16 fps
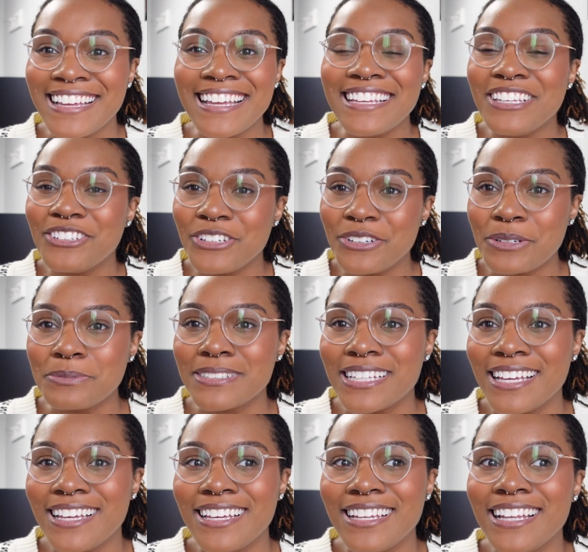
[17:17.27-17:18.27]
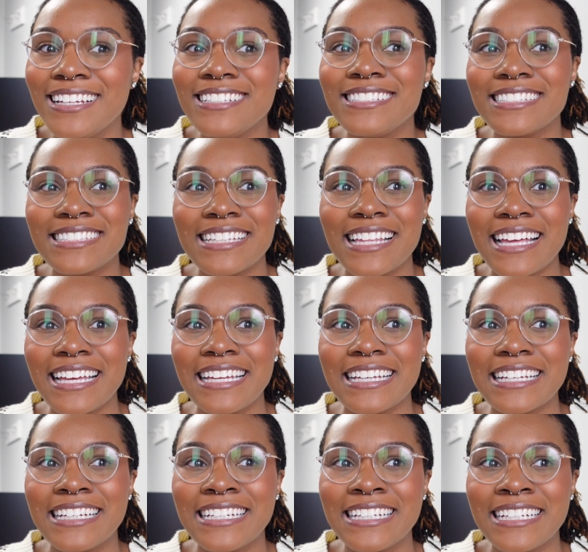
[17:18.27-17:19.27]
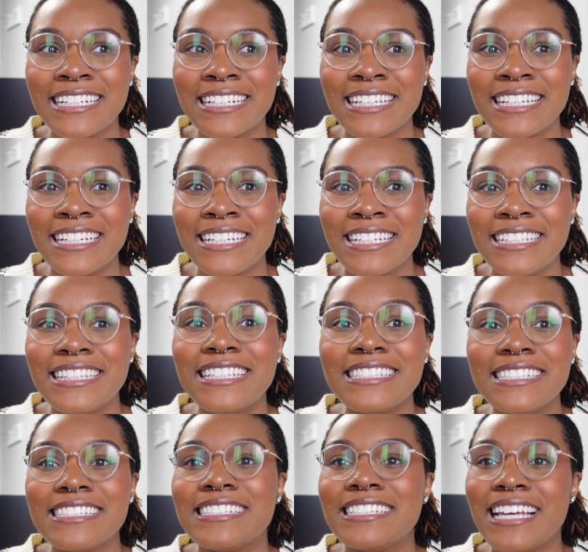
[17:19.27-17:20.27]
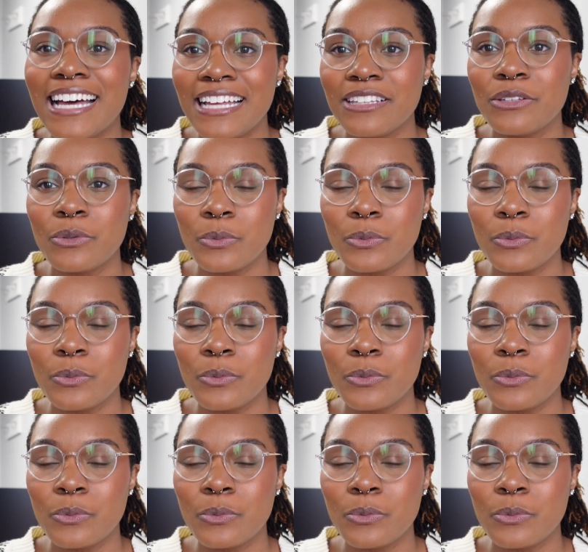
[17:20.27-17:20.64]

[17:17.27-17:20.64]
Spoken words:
You know what I'm saying? And it's just like, this is not